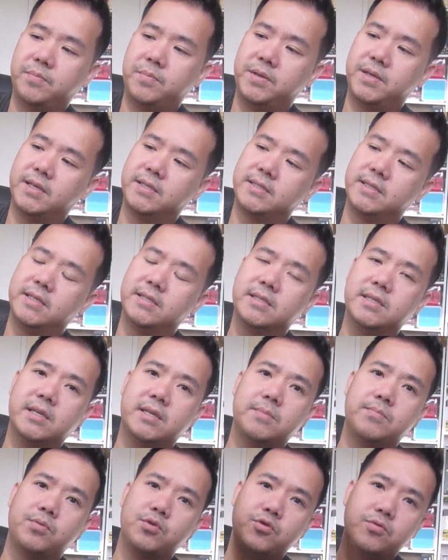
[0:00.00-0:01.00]
because it's
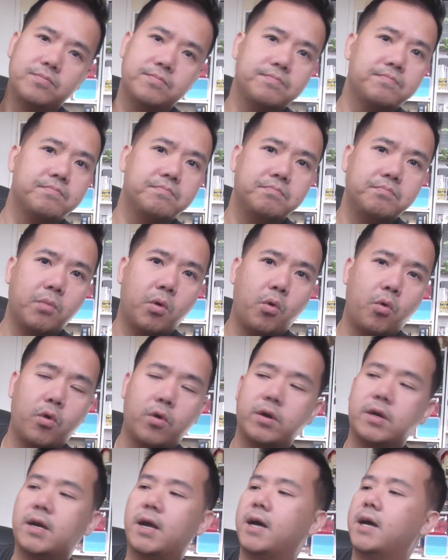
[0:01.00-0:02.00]
gonna bloom
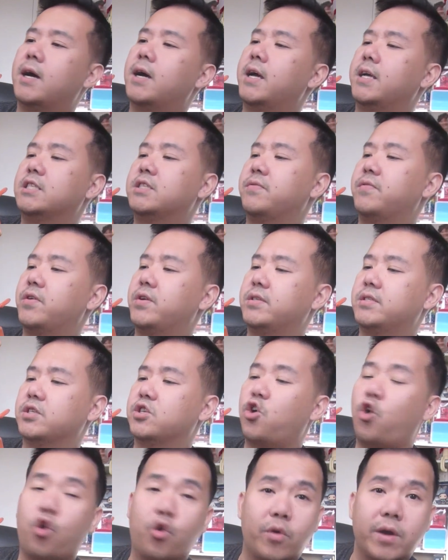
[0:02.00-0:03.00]
more Echeveria
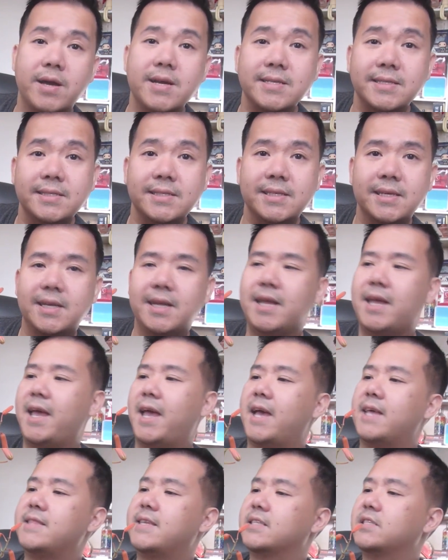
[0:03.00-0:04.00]
decoras,
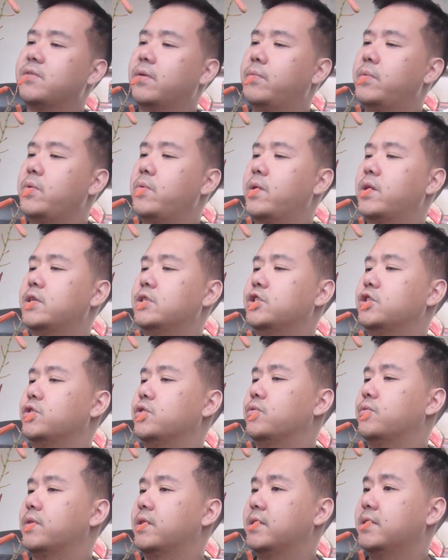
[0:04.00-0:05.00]
and that's what we wanna
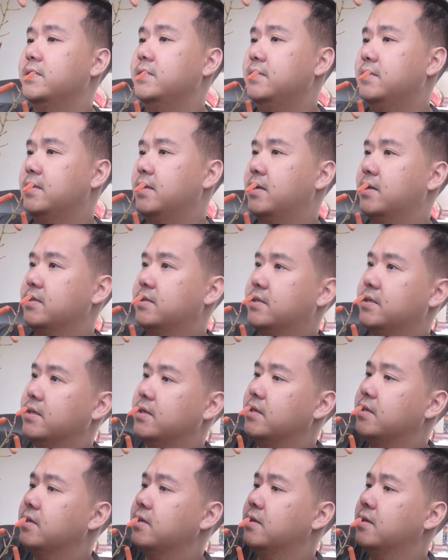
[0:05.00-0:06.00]
do, right? Let's
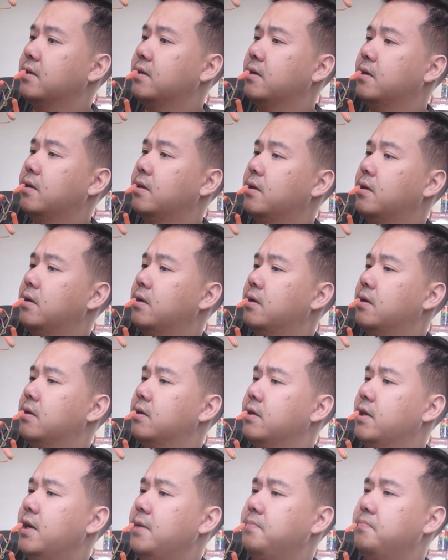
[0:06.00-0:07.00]
see.
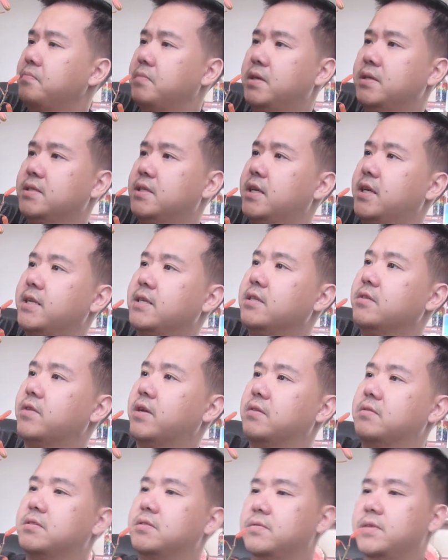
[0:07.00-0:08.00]
Yep, it's hitting the
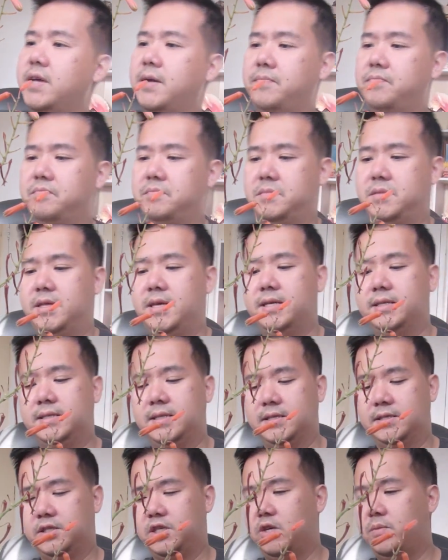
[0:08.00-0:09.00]
ground. So yeah, this
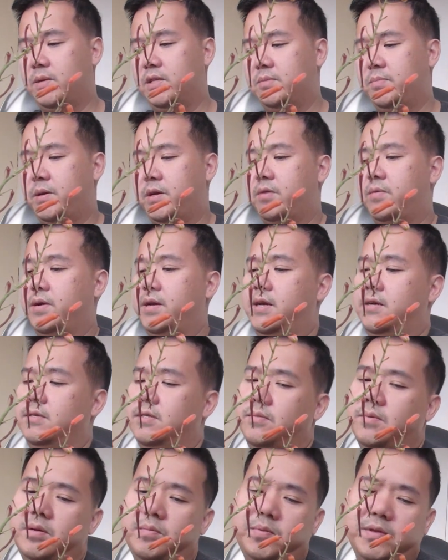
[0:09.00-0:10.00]
looks so much better right now.
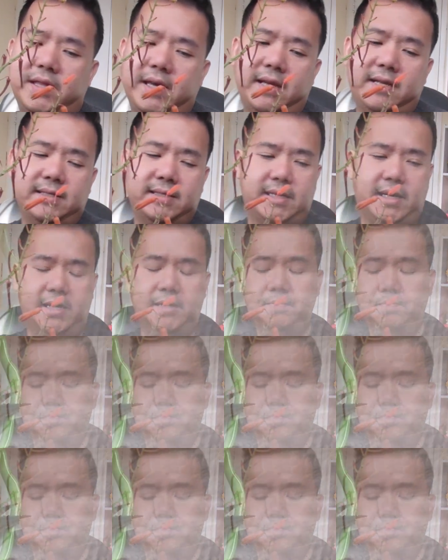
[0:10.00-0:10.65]
So I'm gonna put that aside.